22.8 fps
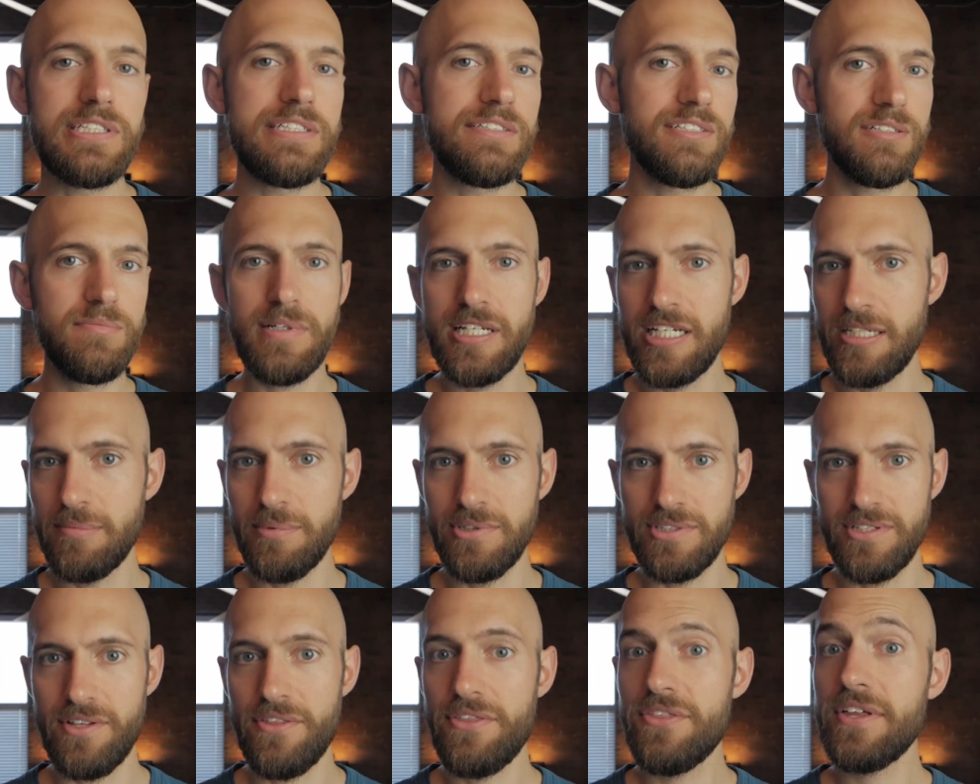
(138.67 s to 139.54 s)
you to be
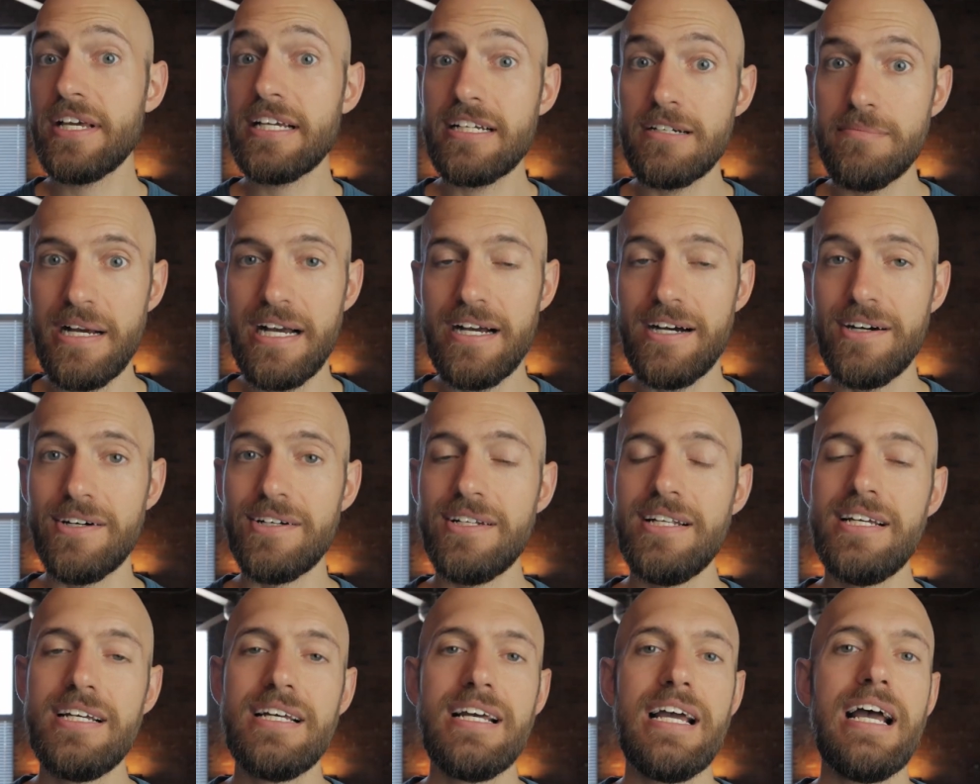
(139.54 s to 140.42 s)
able to think
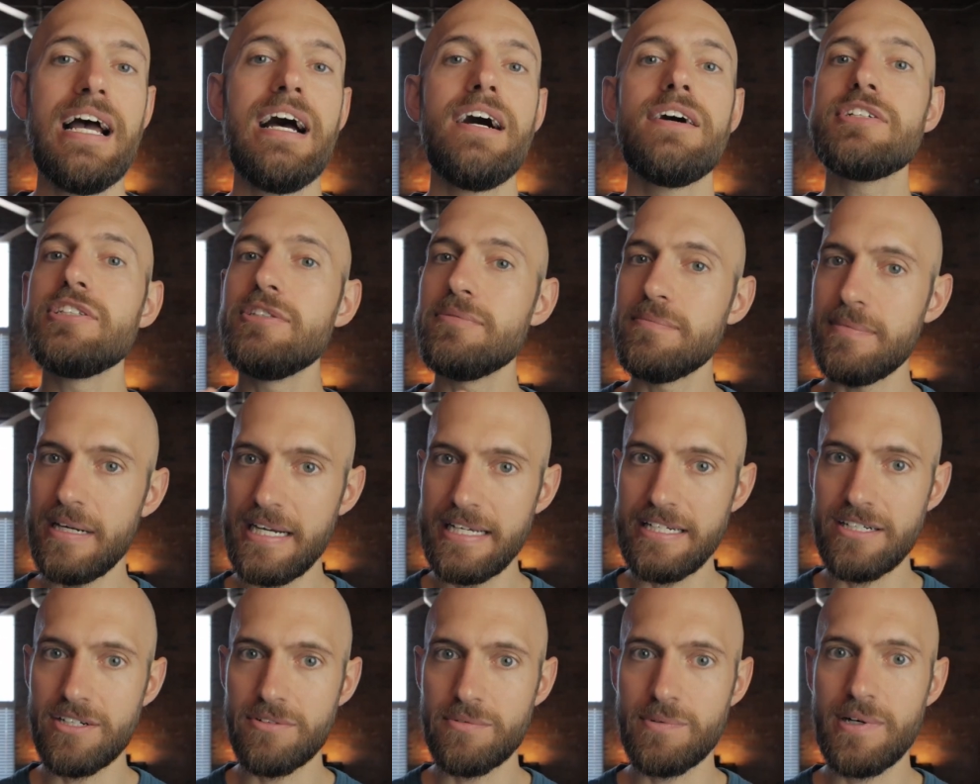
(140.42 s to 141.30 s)
about how you
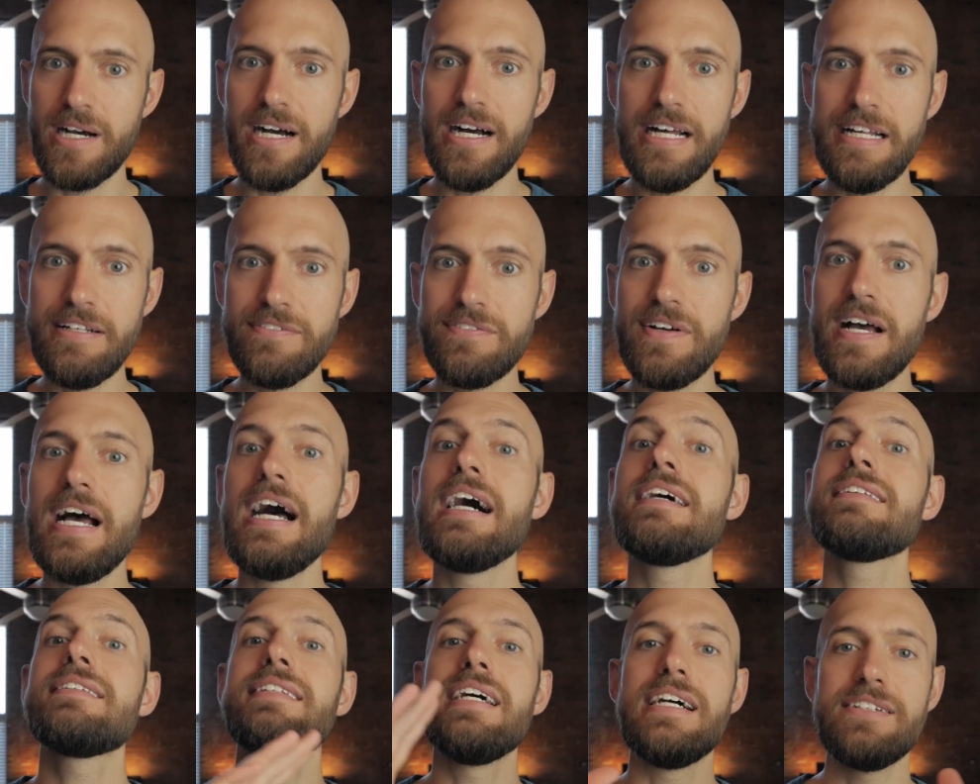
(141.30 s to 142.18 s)
might arrive
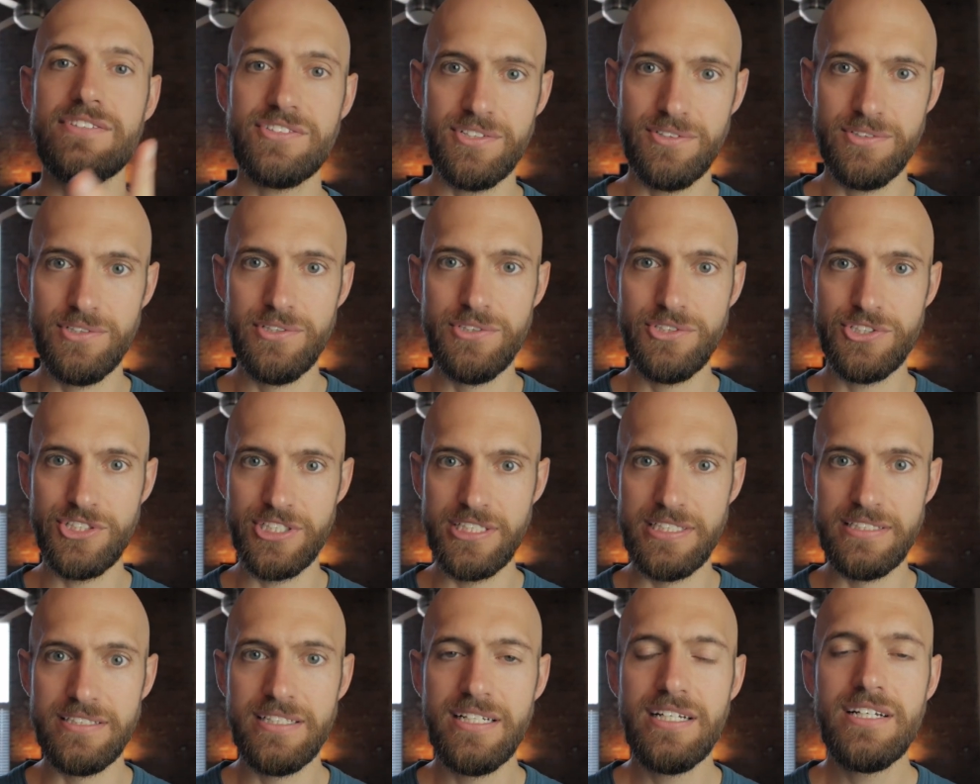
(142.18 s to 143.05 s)
at that
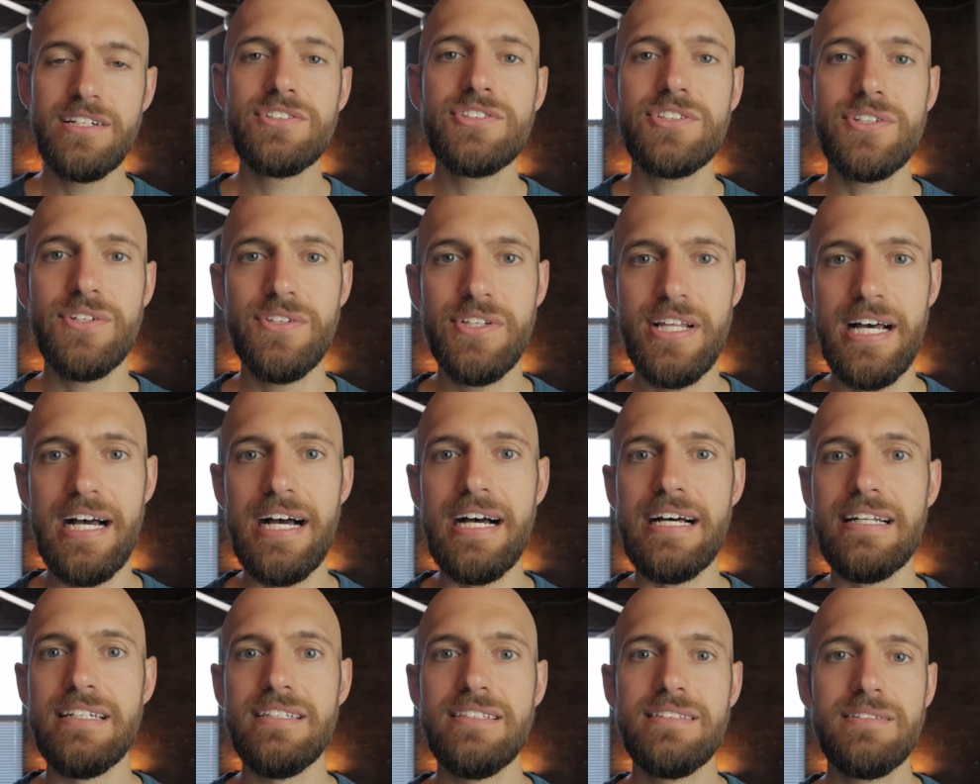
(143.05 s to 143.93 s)
solution so
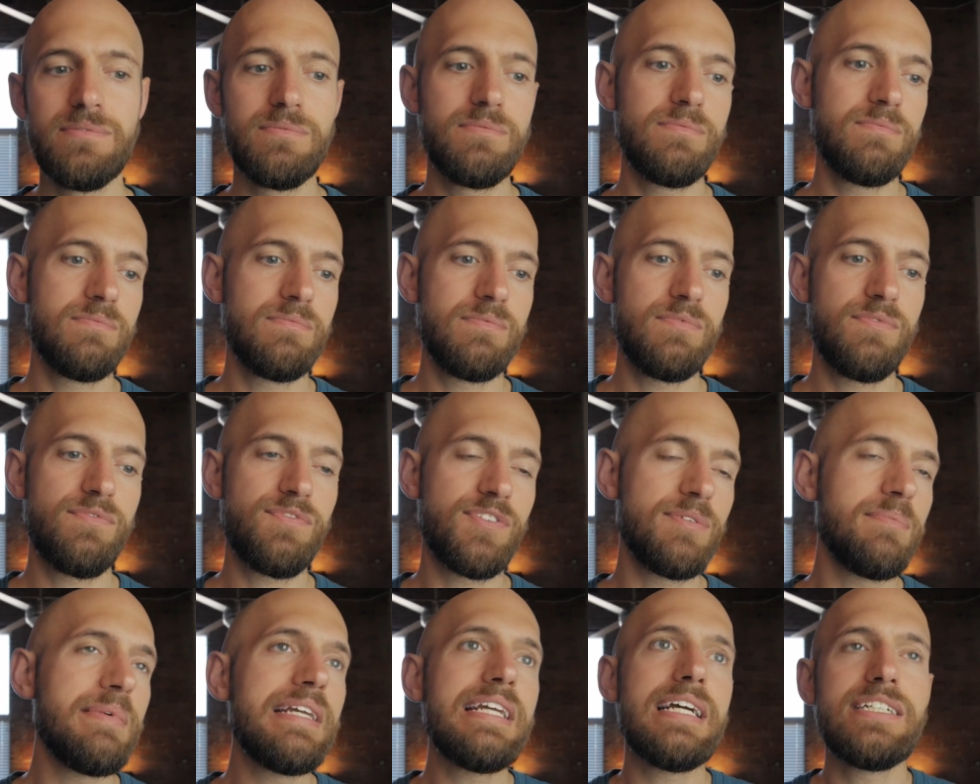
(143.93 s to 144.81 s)
that
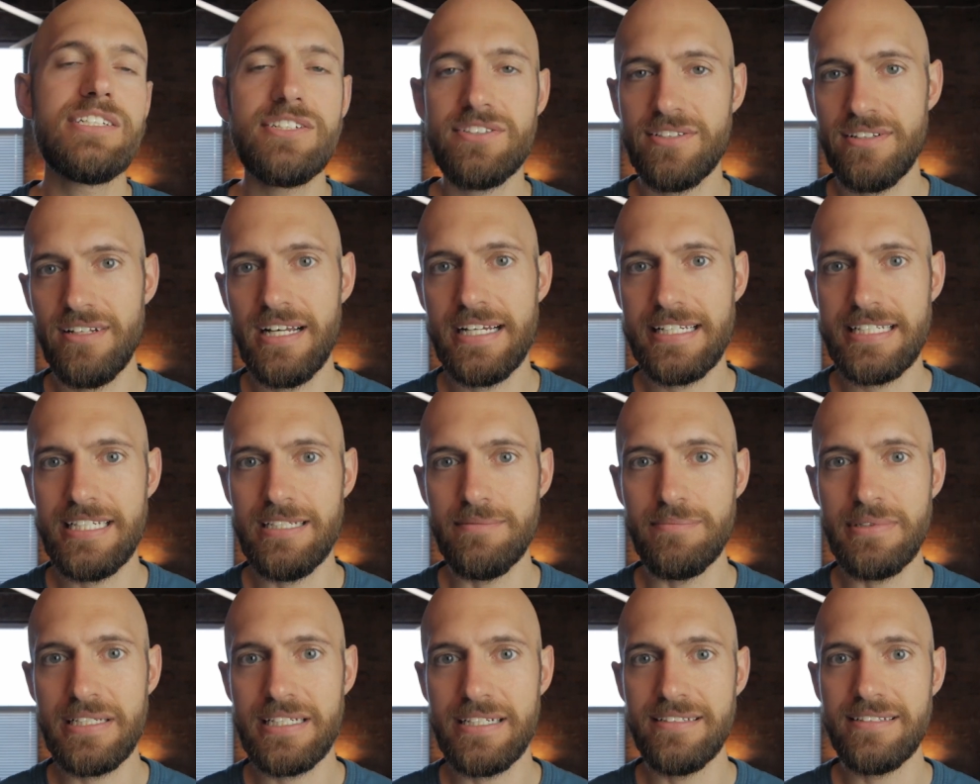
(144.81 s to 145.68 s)
for me, I just like
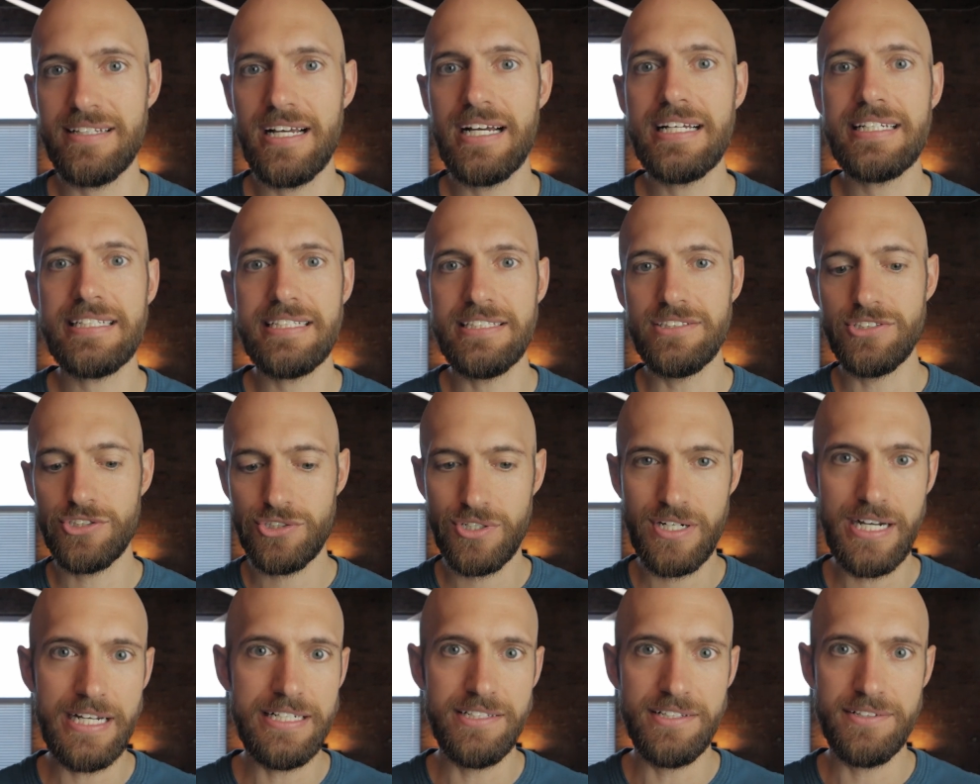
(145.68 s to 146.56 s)
it because I can
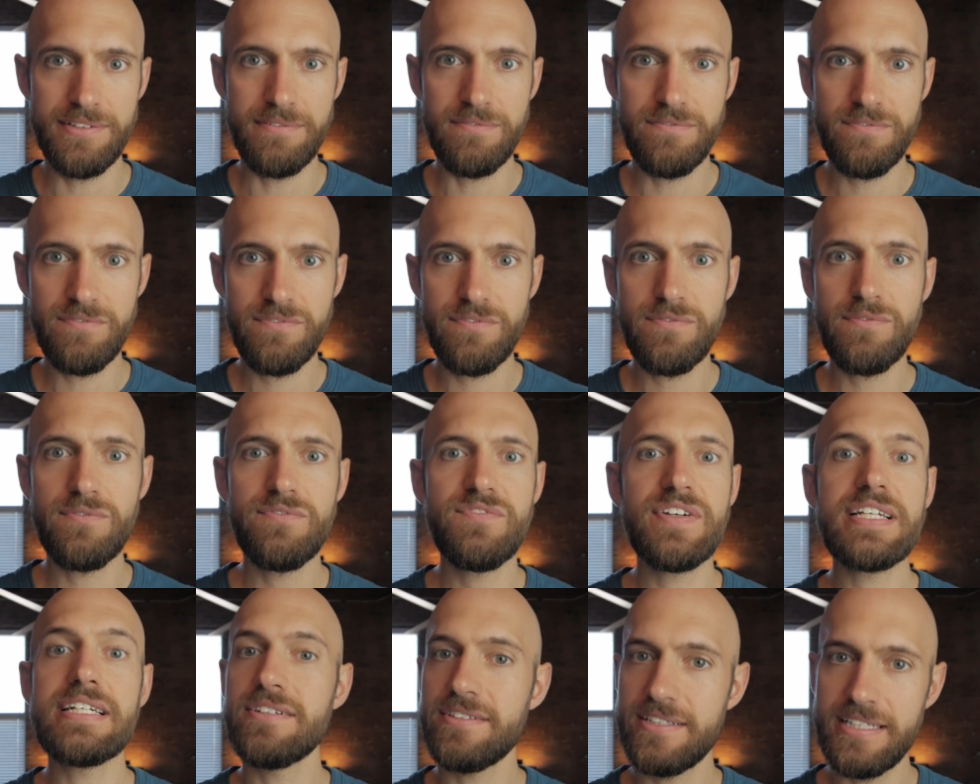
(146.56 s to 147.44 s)
try to
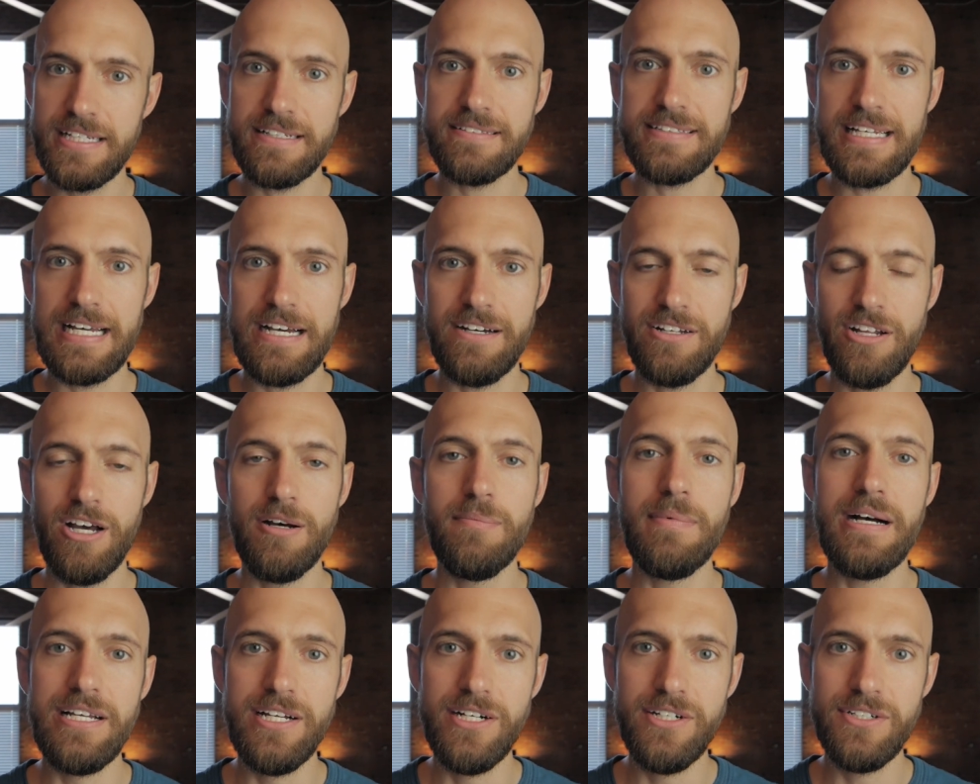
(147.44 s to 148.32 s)
figure things out on
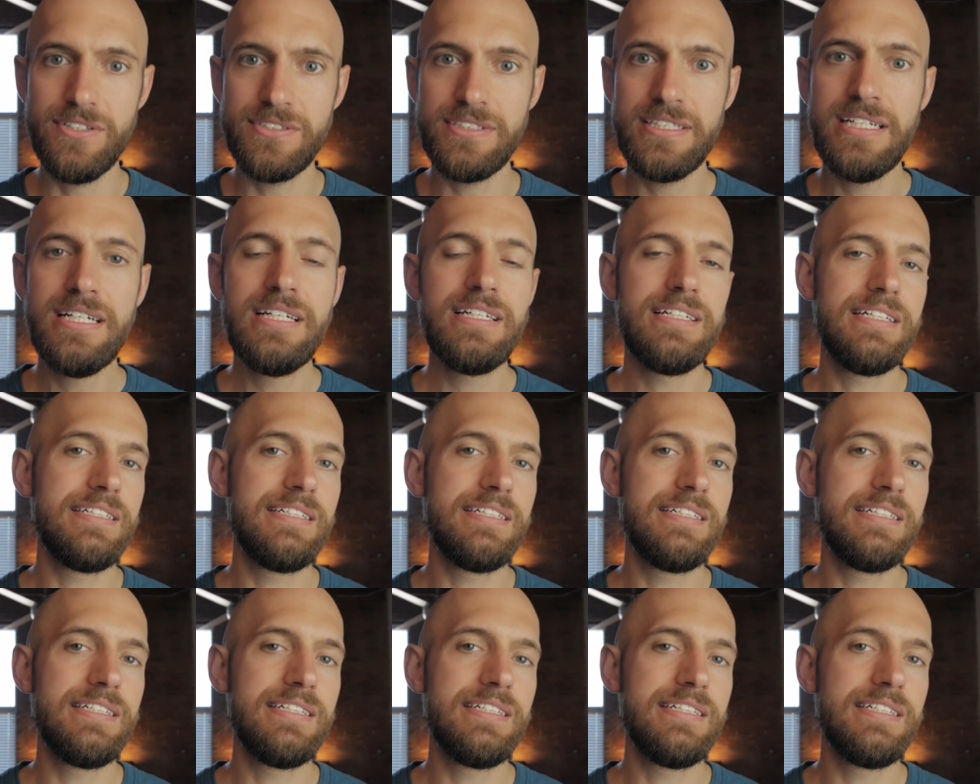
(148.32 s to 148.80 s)
my own.